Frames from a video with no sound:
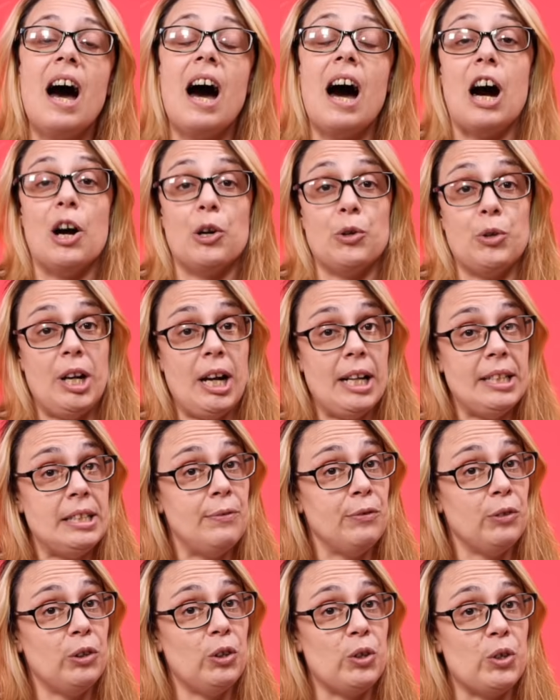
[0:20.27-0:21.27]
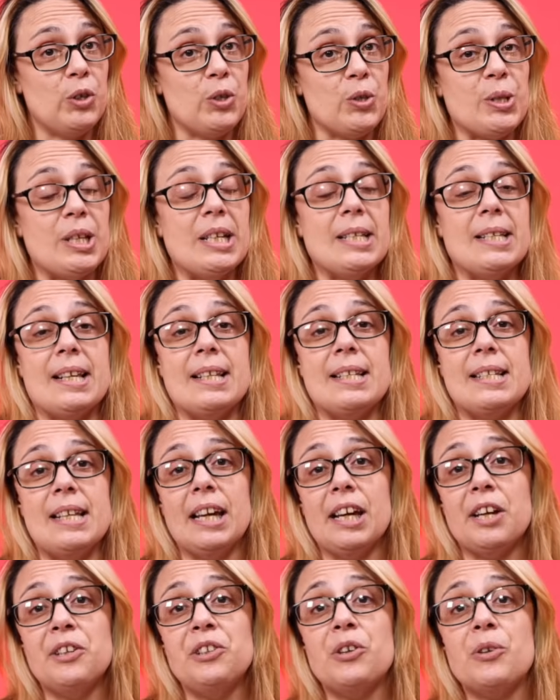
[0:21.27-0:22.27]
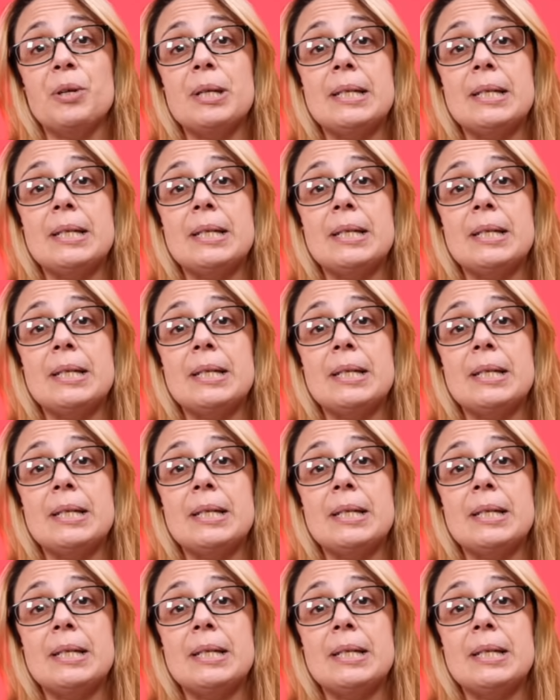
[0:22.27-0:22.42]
A relative clause is a secondary